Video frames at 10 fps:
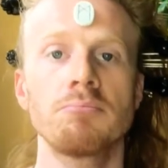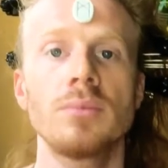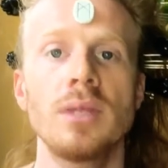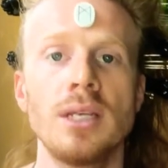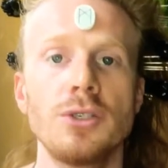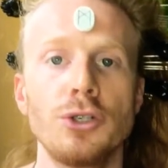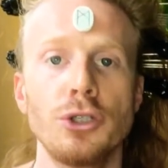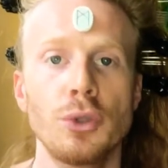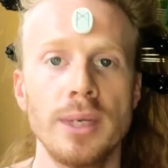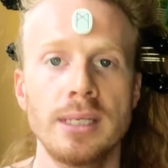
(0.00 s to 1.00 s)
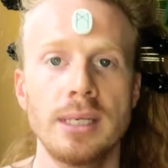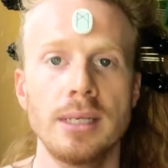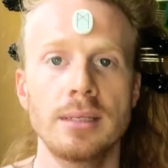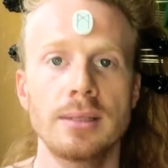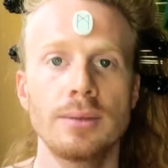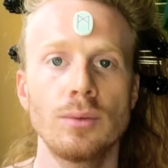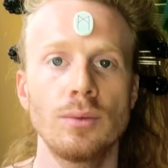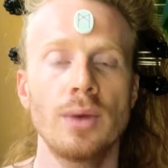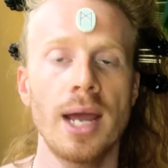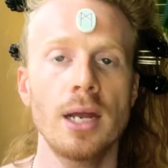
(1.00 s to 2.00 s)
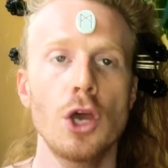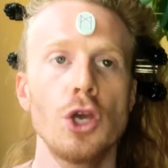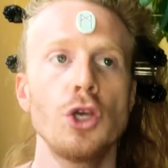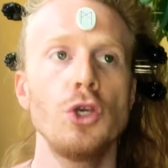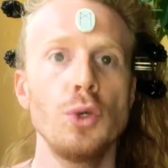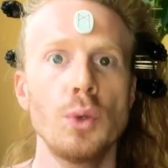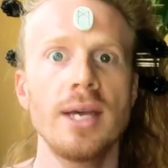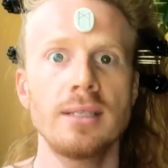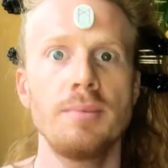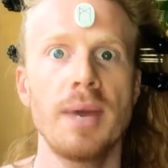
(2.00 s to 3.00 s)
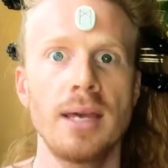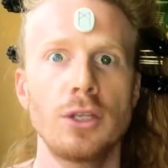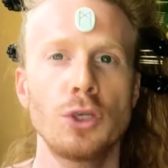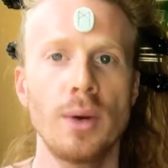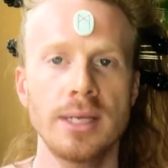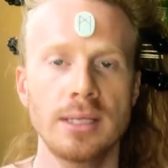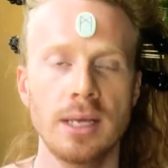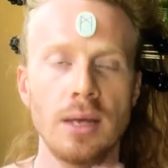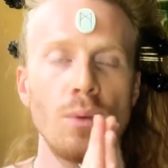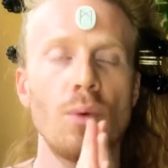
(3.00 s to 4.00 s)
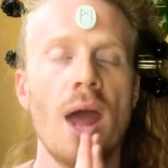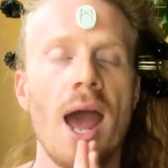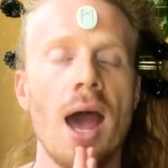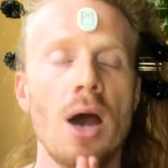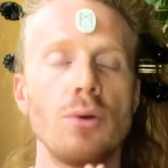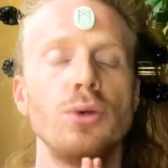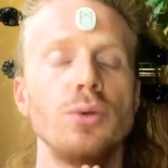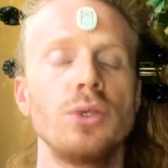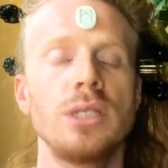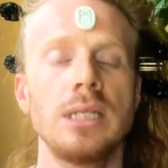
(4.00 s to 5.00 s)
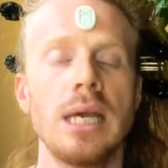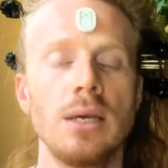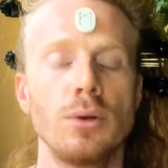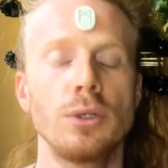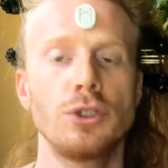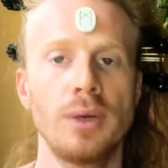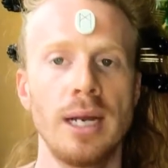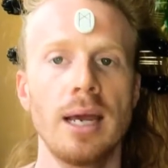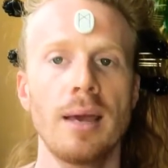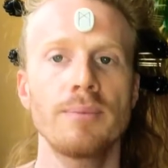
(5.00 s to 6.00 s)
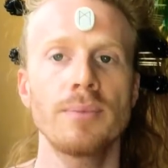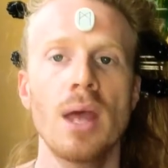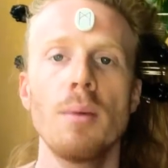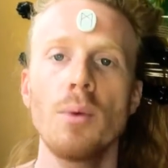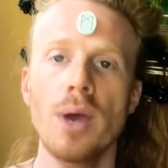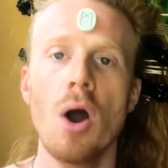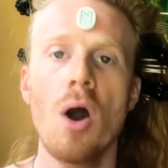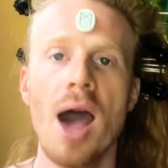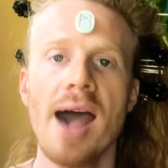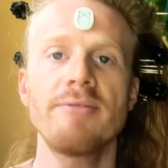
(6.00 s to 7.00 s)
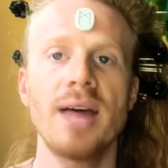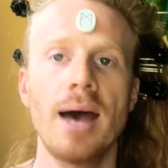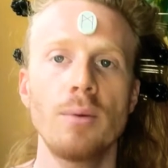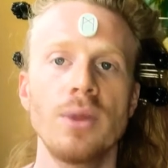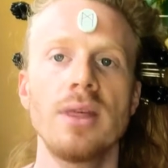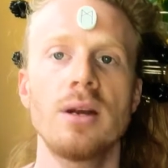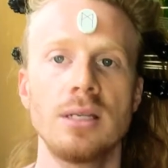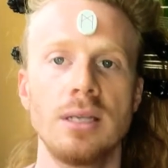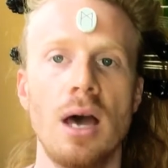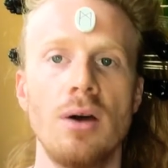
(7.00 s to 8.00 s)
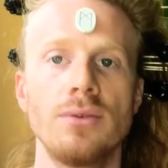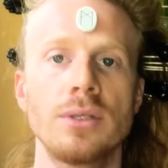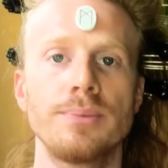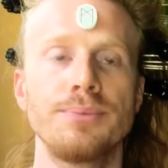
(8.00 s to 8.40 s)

these are your choices, right? You get to make the choice in how you see your trinity. But we all have that within ourselves.